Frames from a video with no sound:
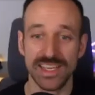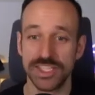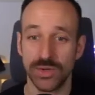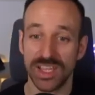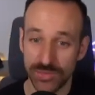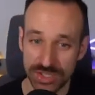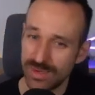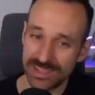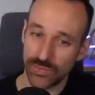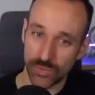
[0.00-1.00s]
So if you do
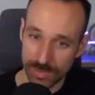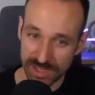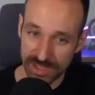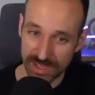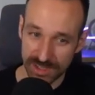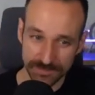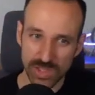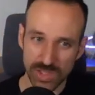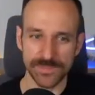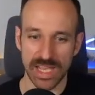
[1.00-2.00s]
it from here,
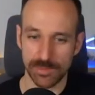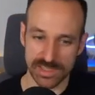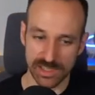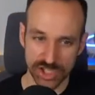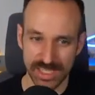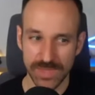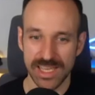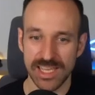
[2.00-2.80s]
we see app is launching,